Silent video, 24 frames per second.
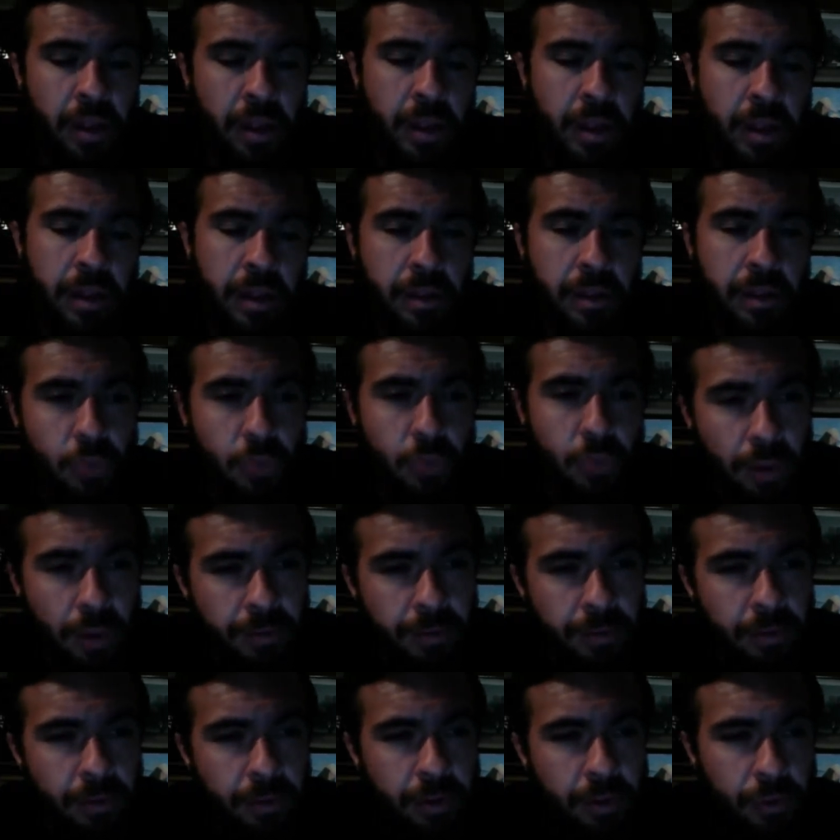these
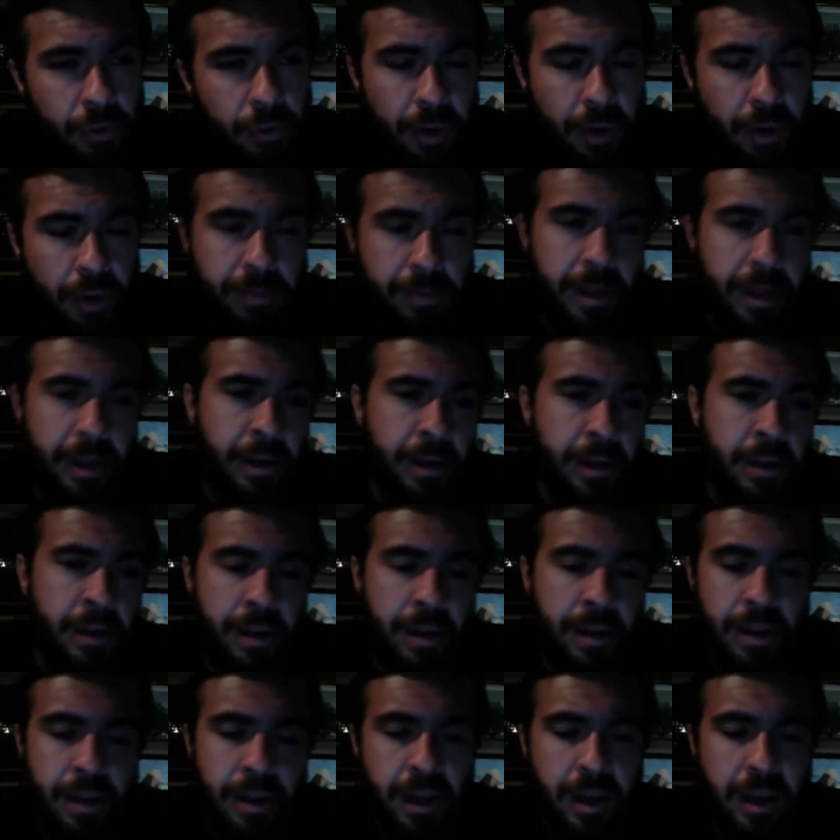refugees forever. Now,
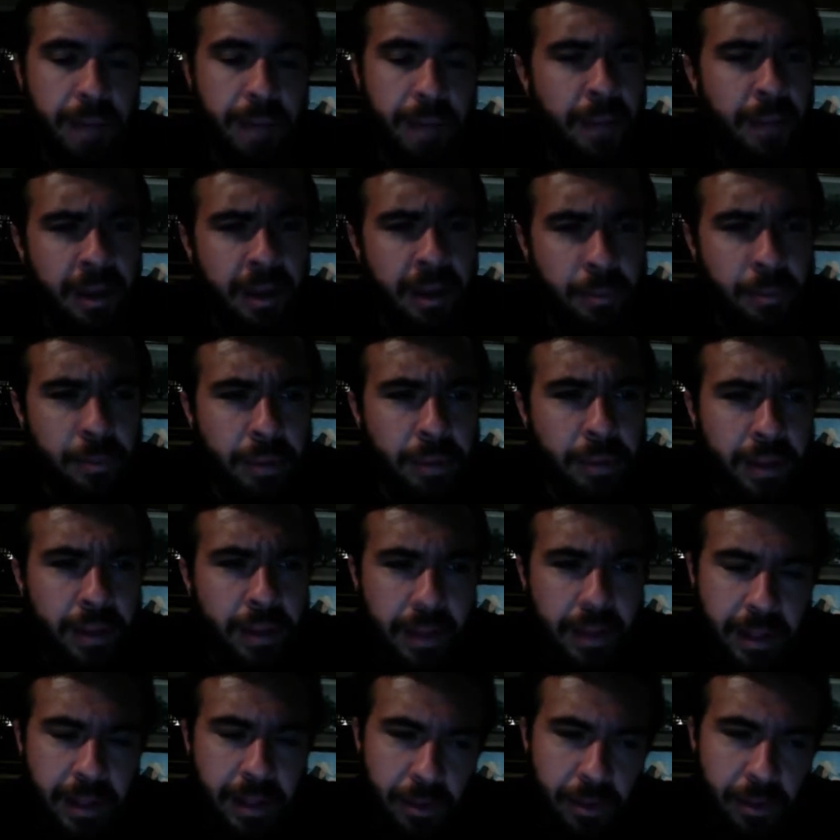I'm not
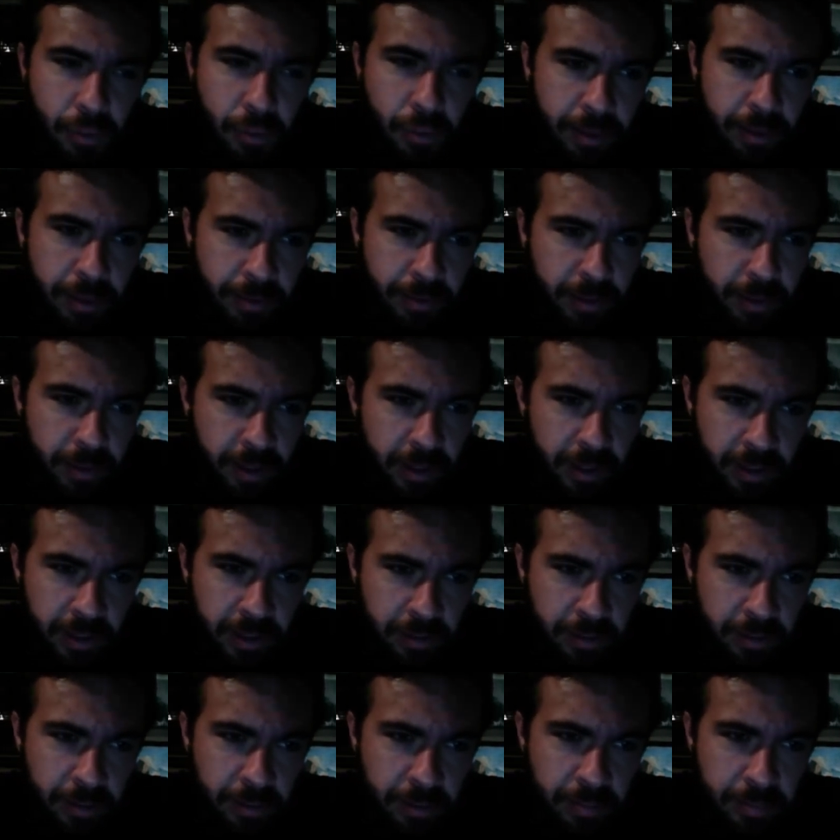completely against
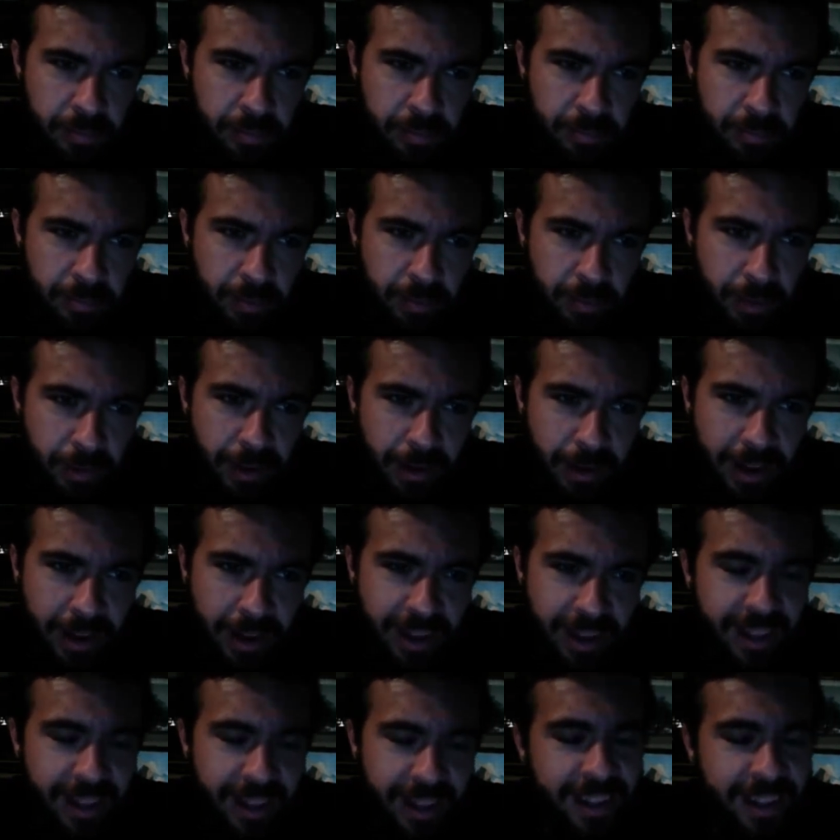refugees. All
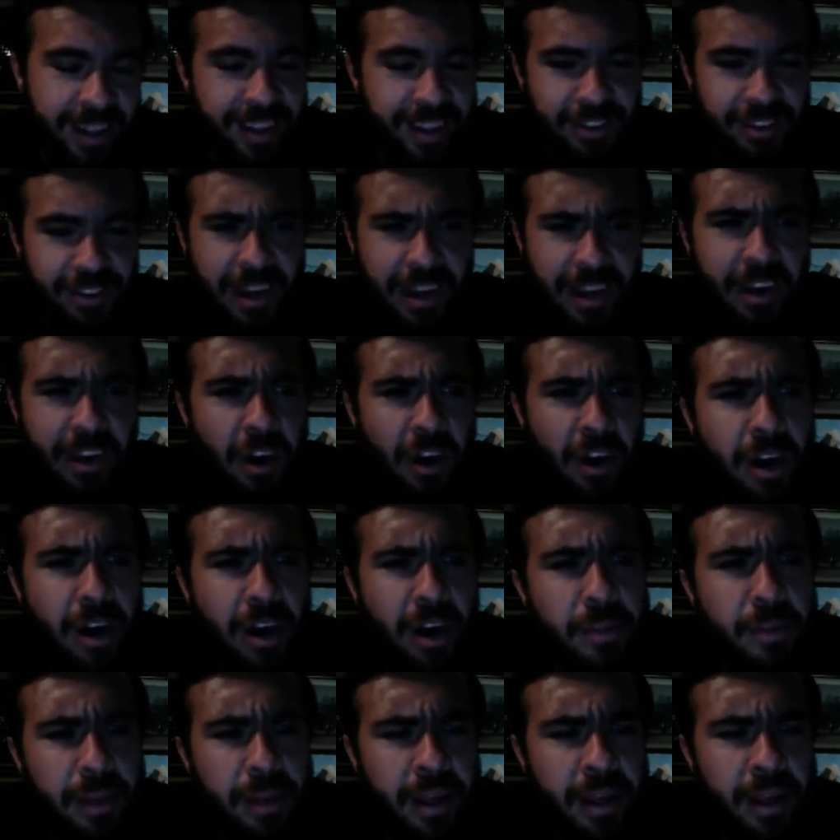right. It's kind of hard
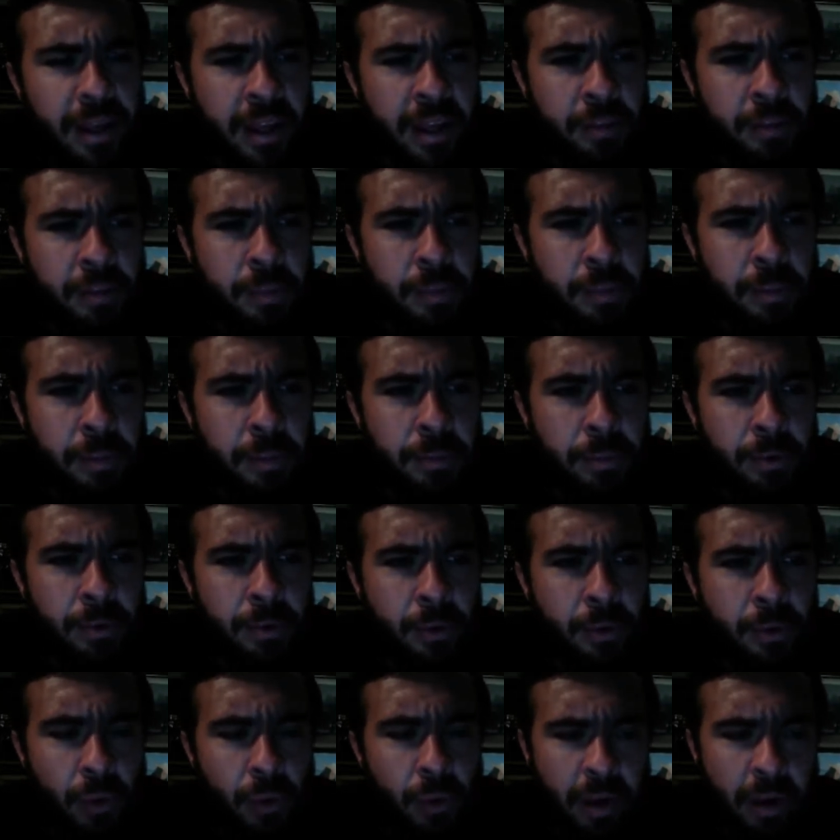to be against
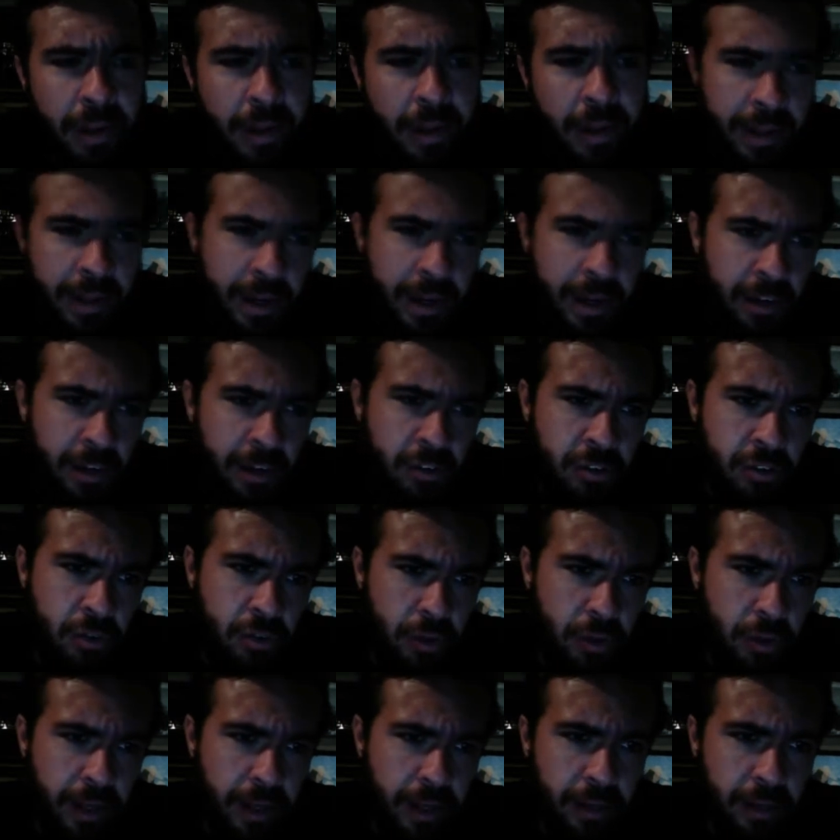people who are in dire
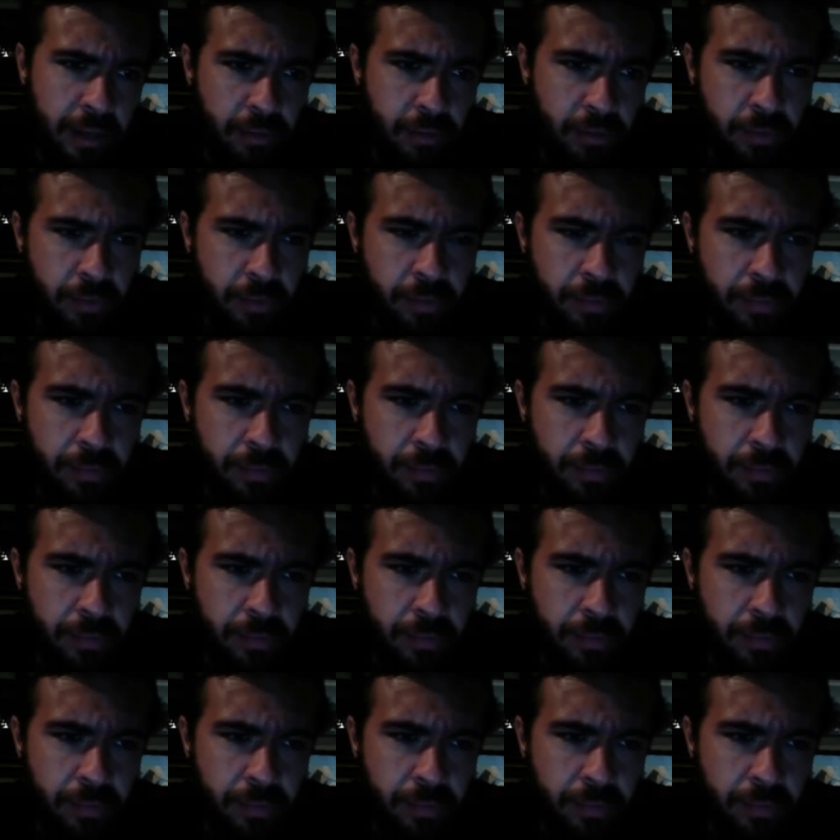straits.